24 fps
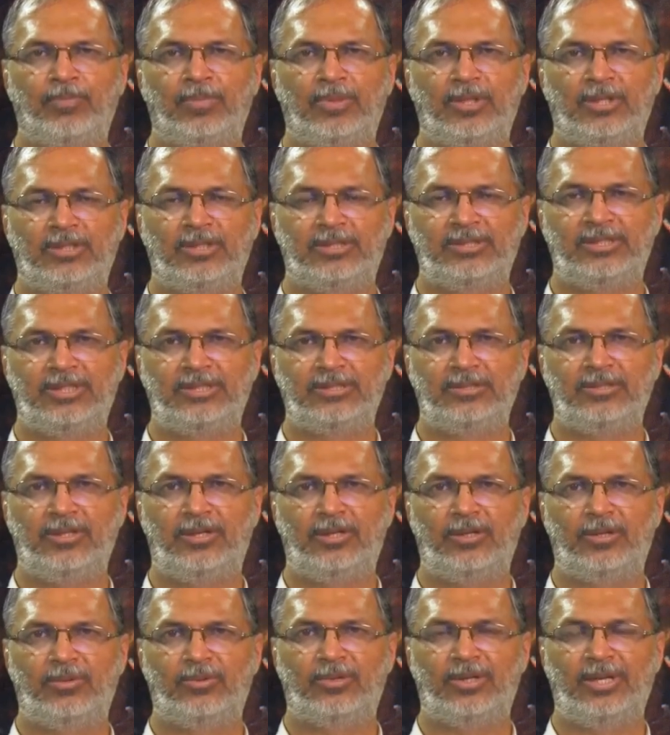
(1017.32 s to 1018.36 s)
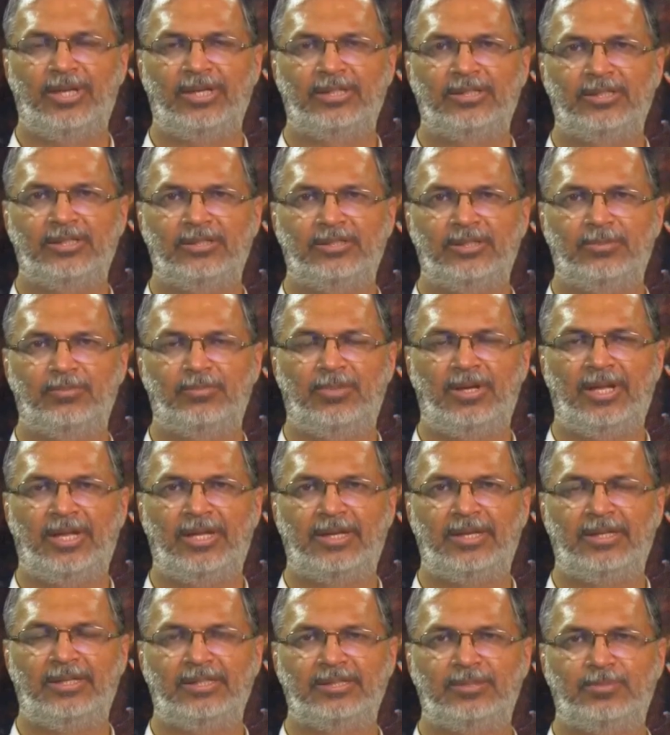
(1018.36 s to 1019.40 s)
This does not look like the simple
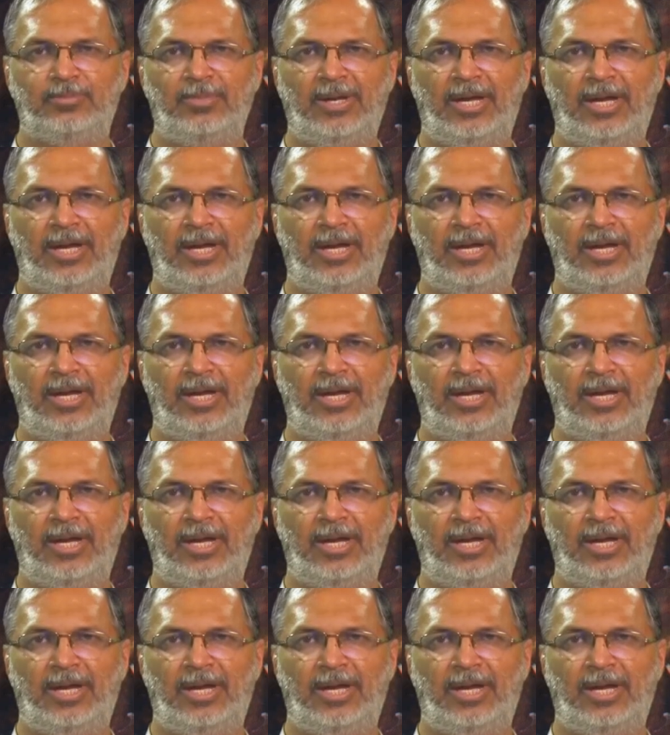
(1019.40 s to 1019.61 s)
airy disk